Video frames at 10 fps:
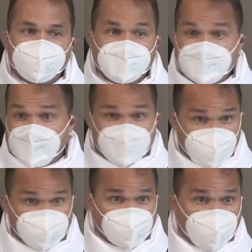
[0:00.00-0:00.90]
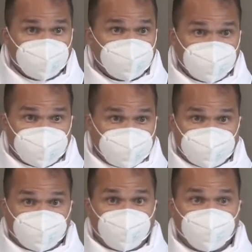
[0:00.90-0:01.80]
There is one thing
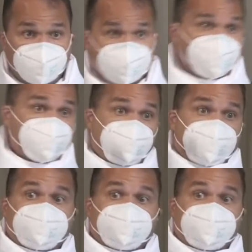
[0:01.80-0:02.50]
needful, Father.